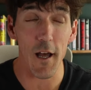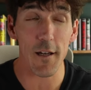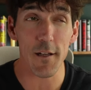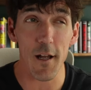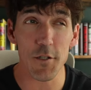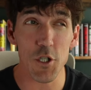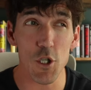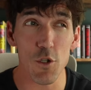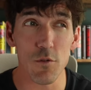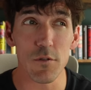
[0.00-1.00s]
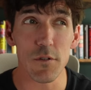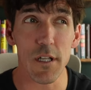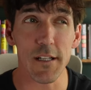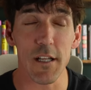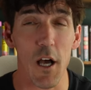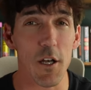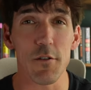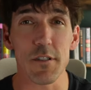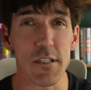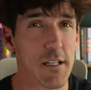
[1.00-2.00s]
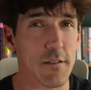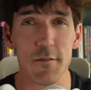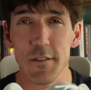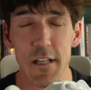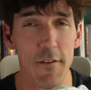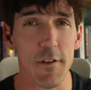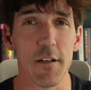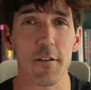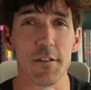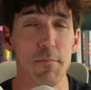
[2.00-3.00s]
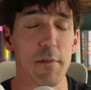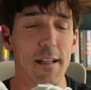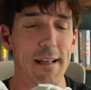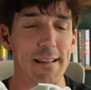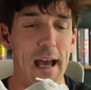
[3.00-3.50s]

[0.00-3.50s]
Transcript: Adidas shoe, like the Adios 6 or 7 or something like